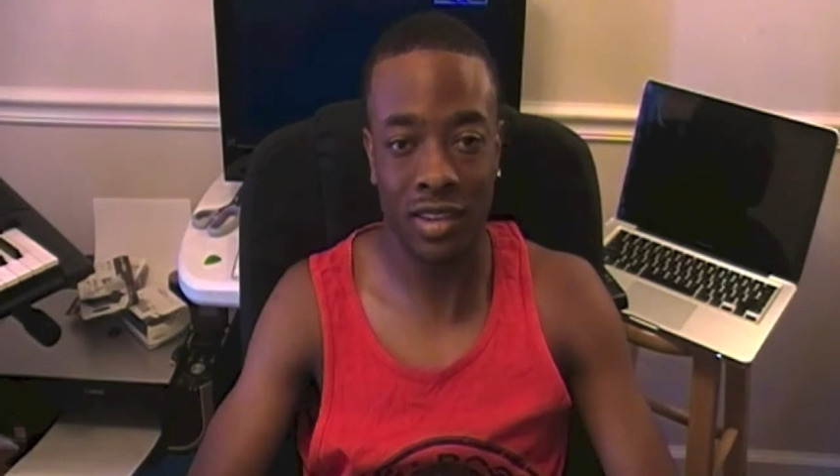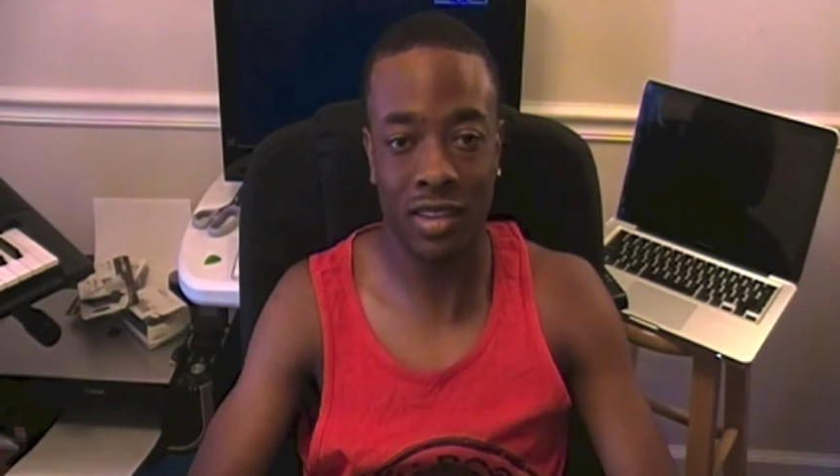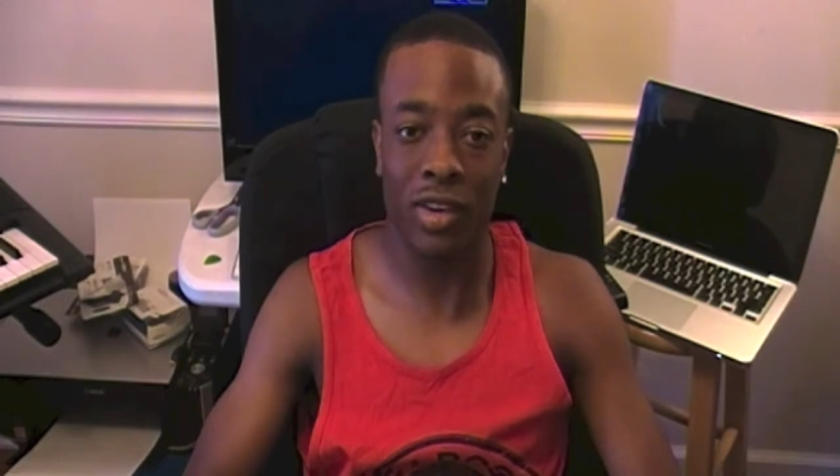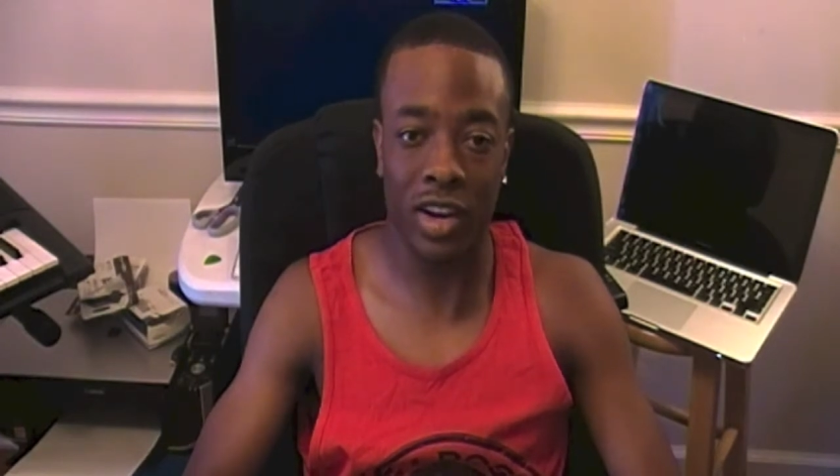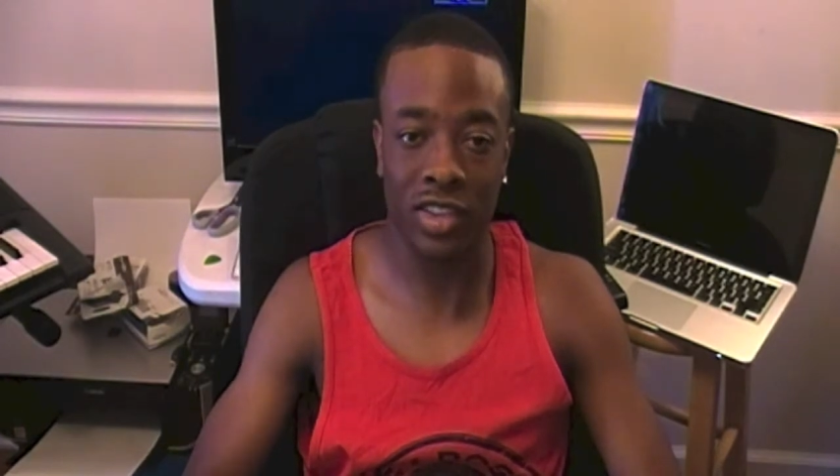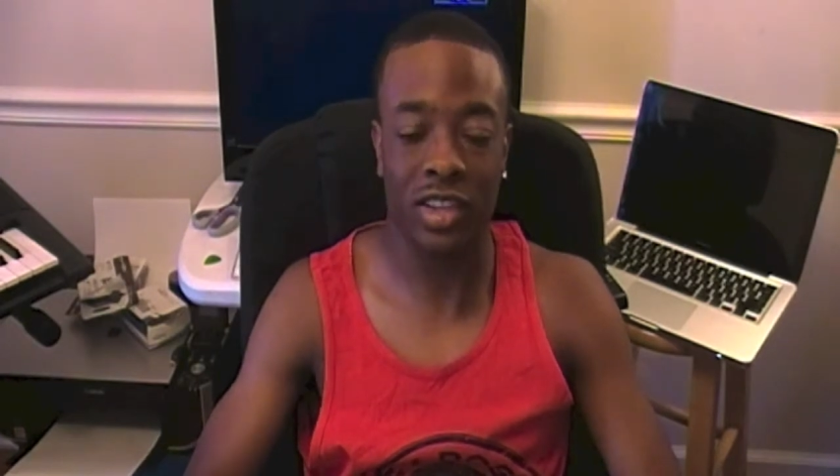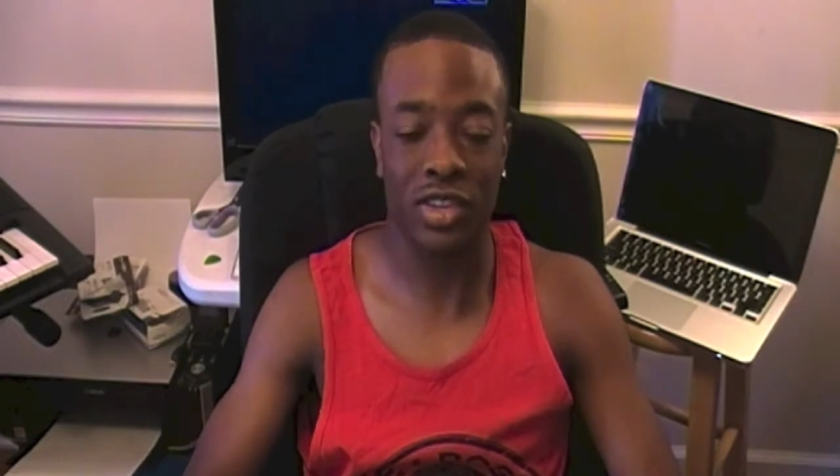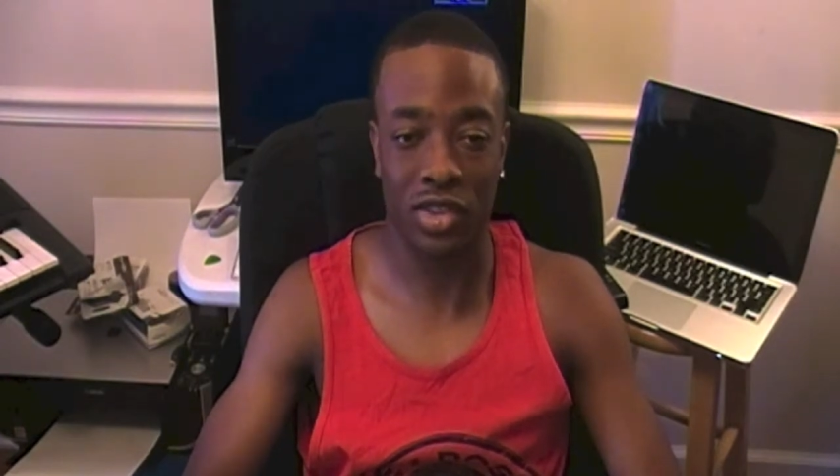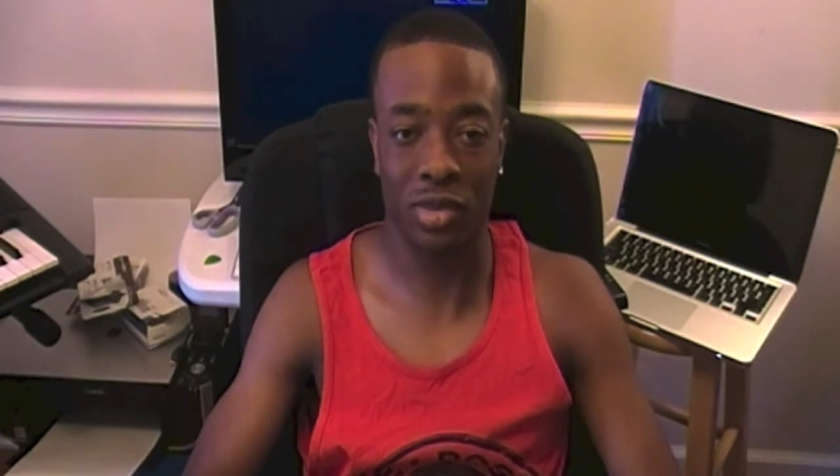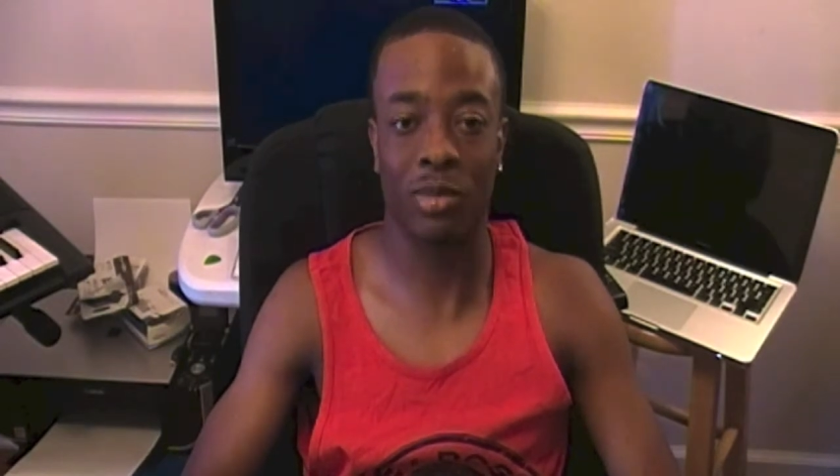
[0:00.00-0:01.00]

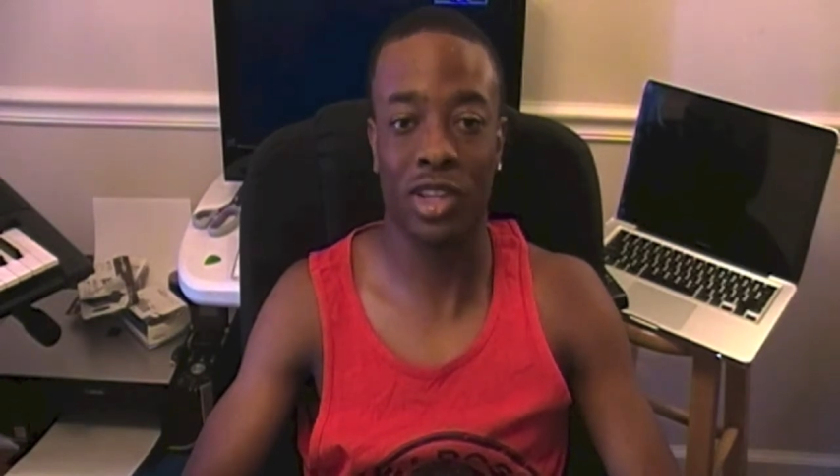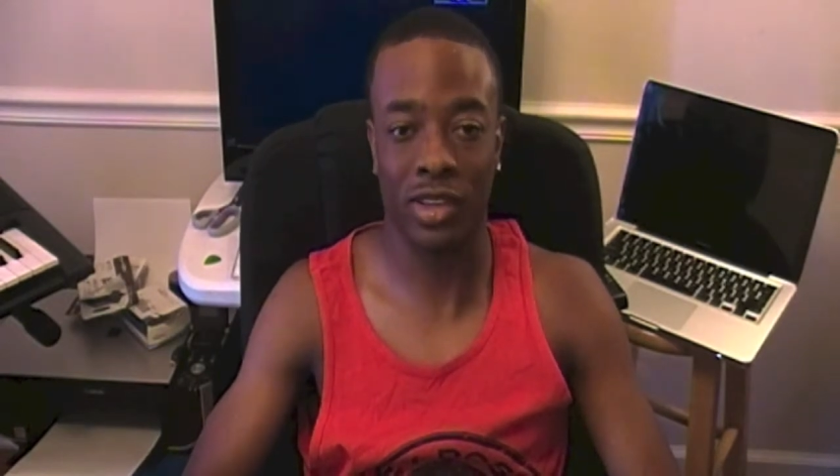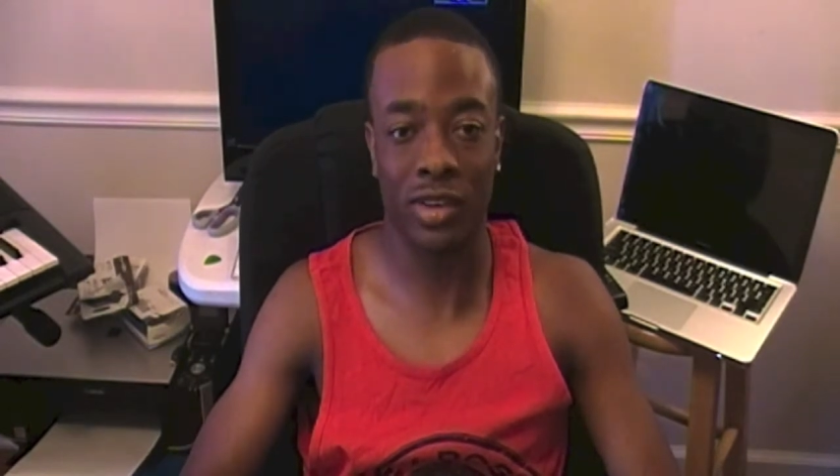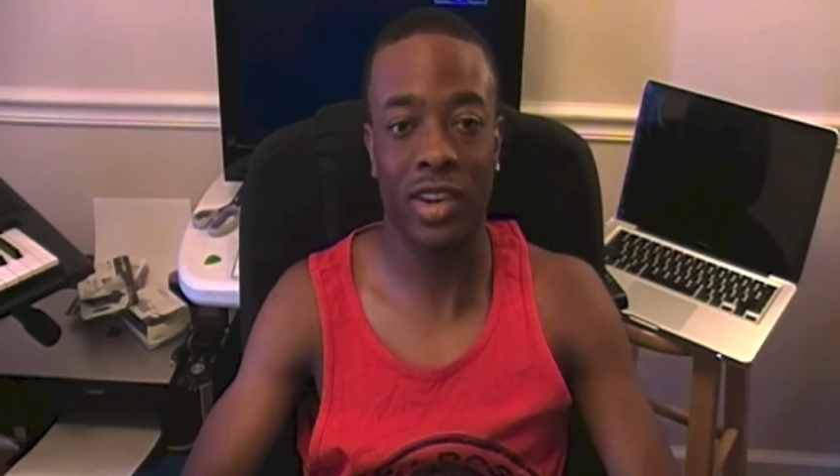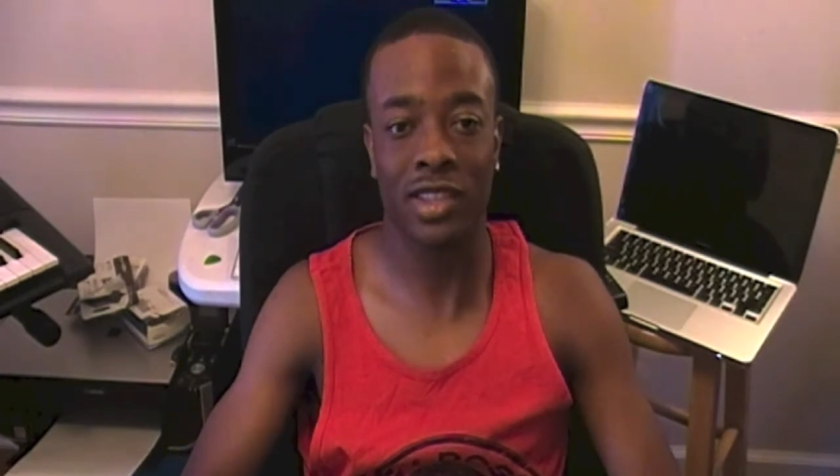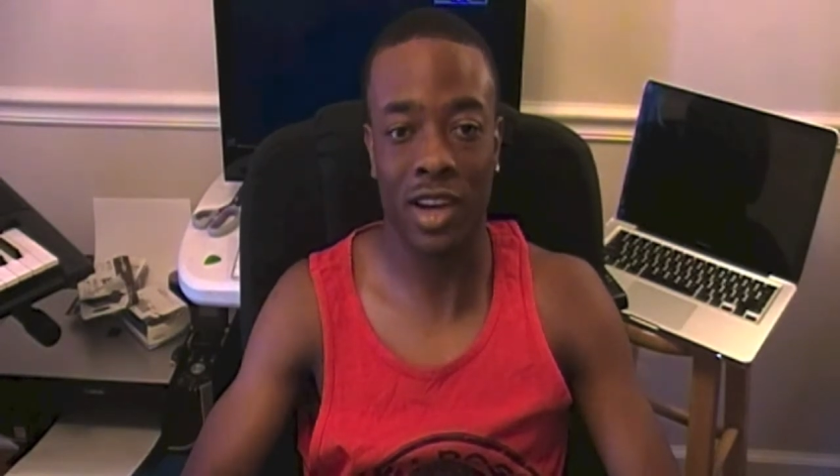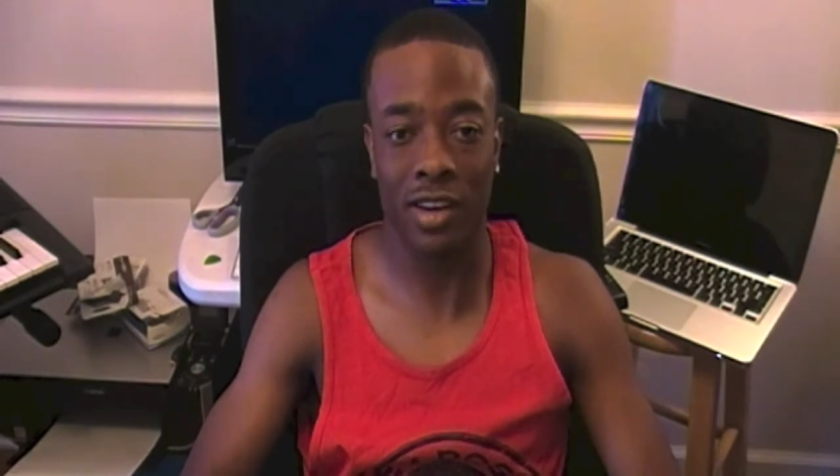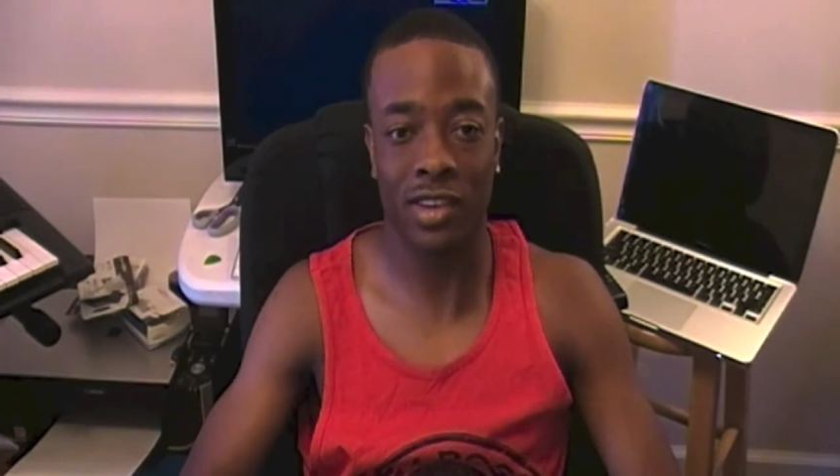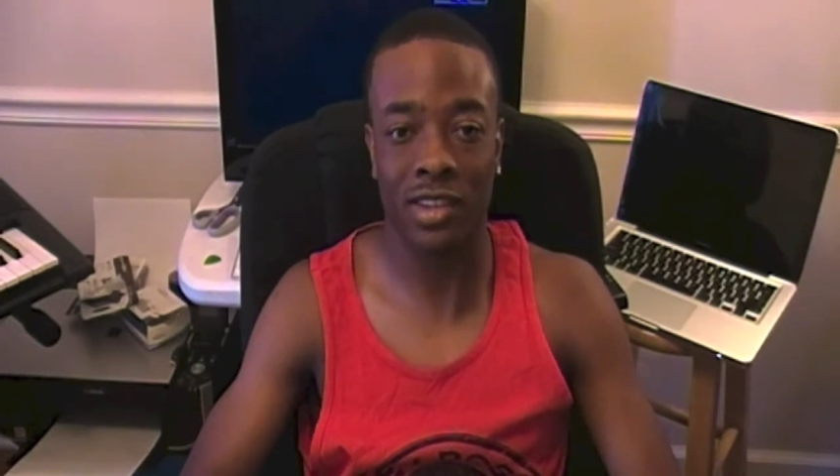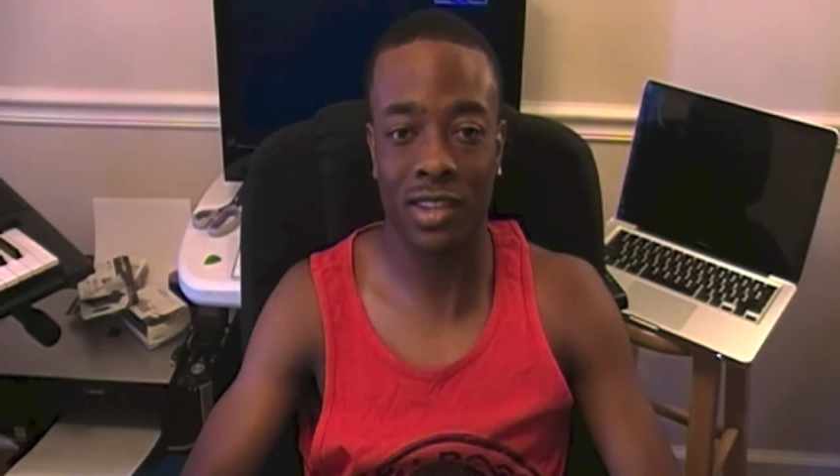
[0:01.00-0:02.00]
Congratulations, Billy Ray
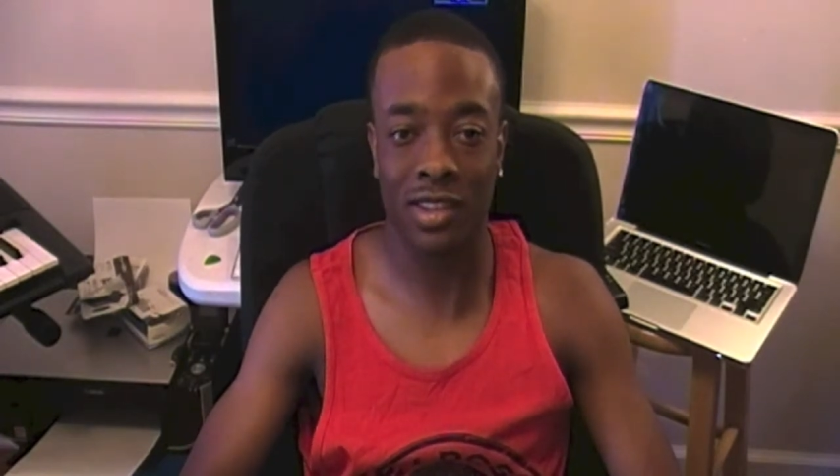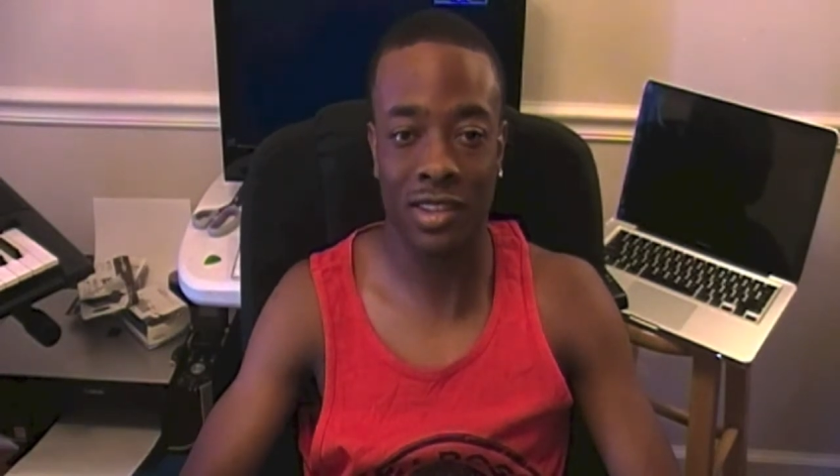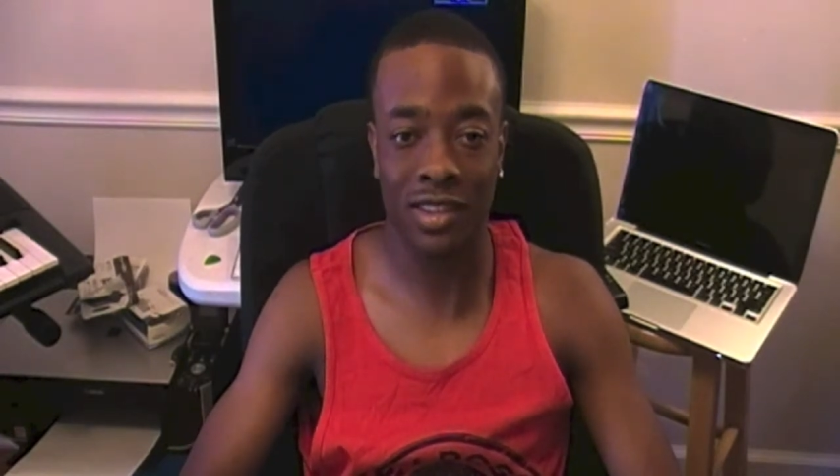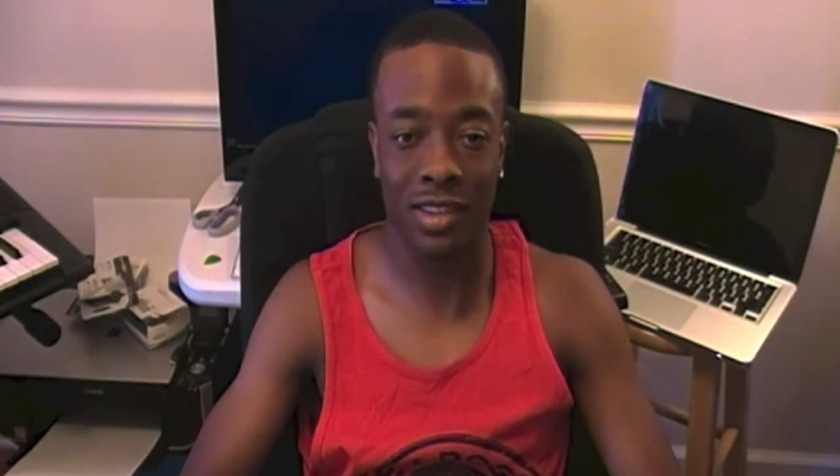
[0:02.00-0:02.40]
Cyrus.